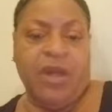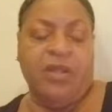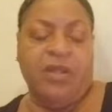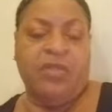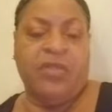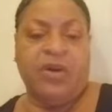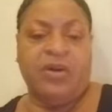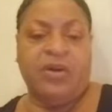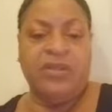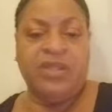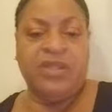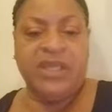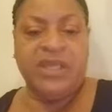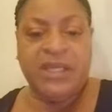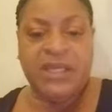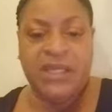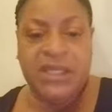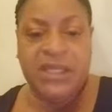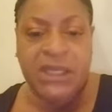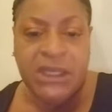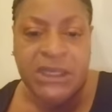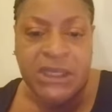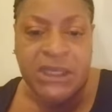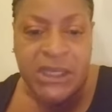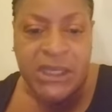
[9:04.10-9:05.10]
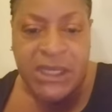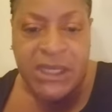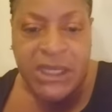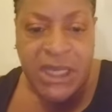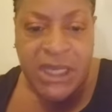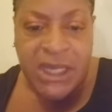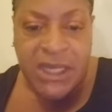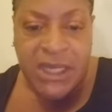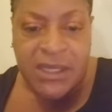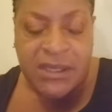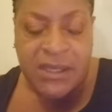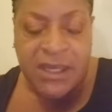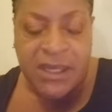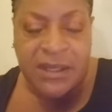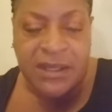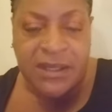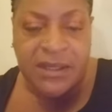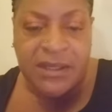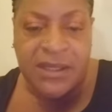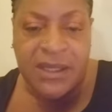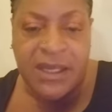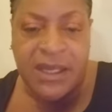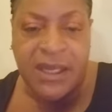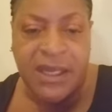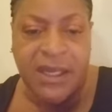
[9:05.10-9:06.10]
those that took the tickets at the
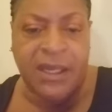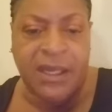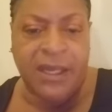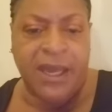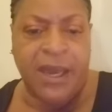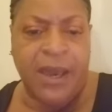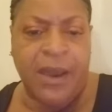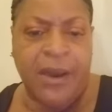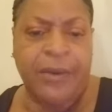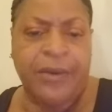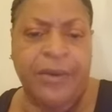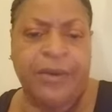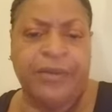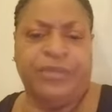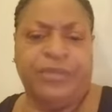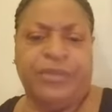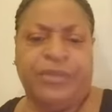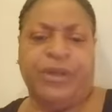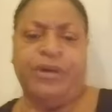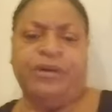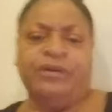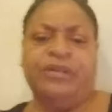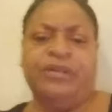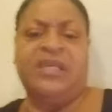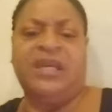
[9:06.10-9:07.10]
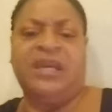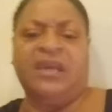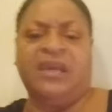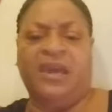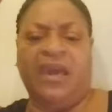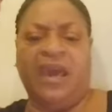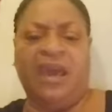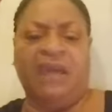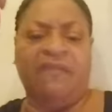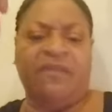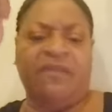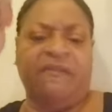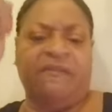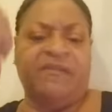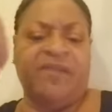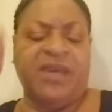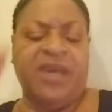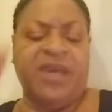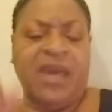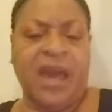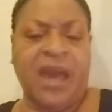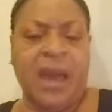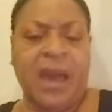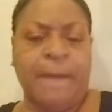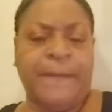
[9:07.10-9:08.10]
ticket counter, those that gave the
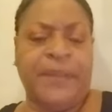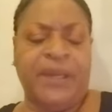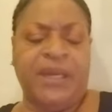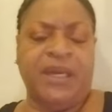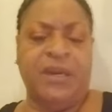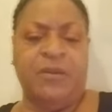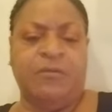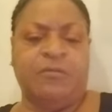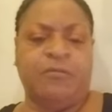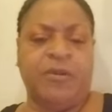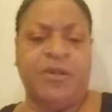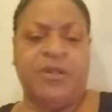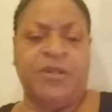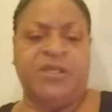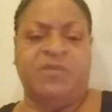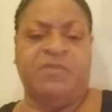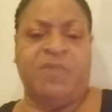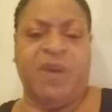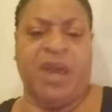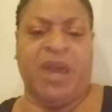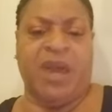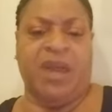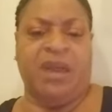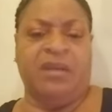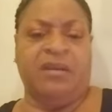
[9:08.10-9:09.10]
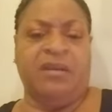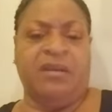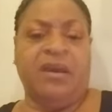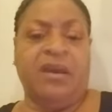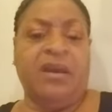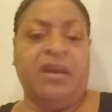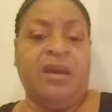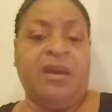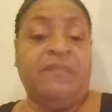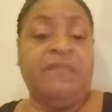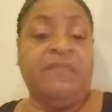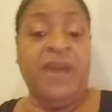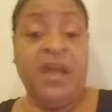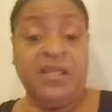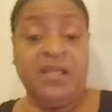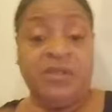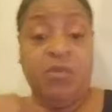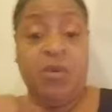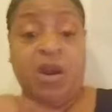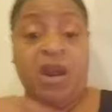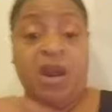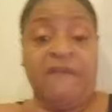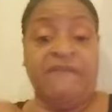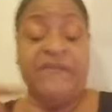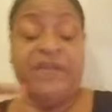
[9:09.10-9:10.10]
VIP wristband. That's
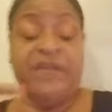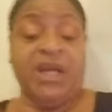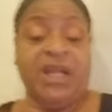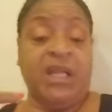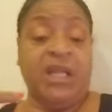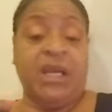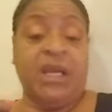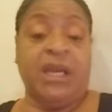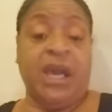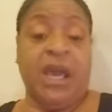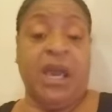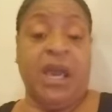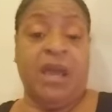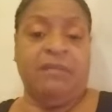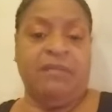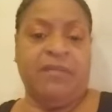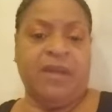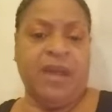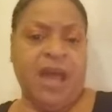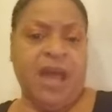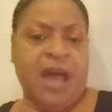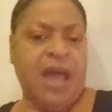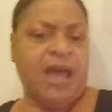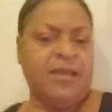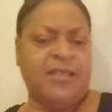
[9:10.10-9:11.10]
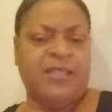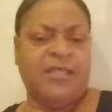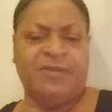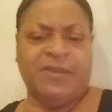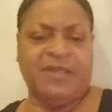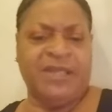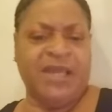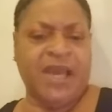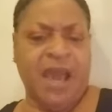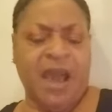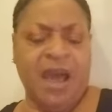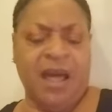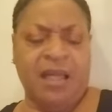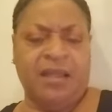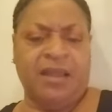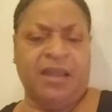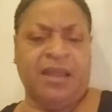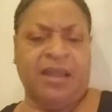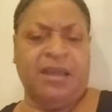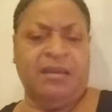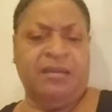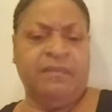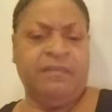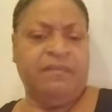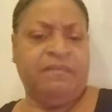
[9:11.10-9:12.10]
where I fell in at.
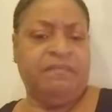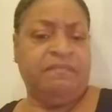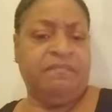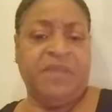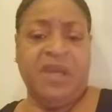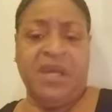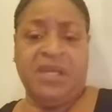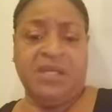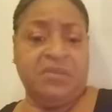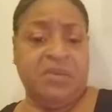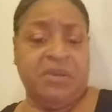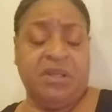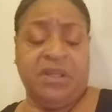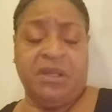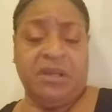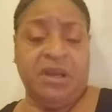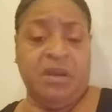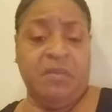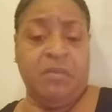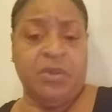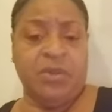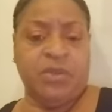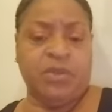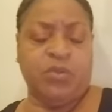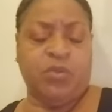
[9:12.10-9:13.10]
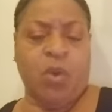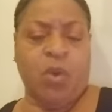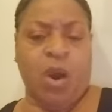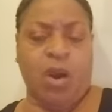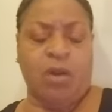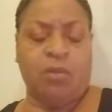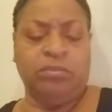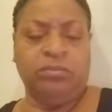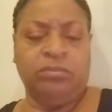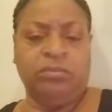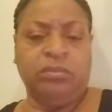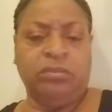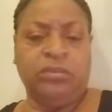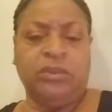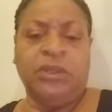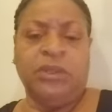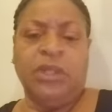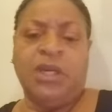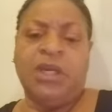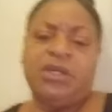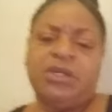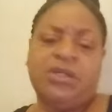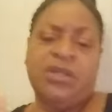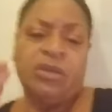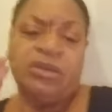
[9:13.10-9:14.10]
Hospitality. That's what the numbers were.
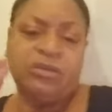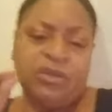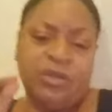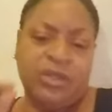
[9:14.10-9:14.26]
So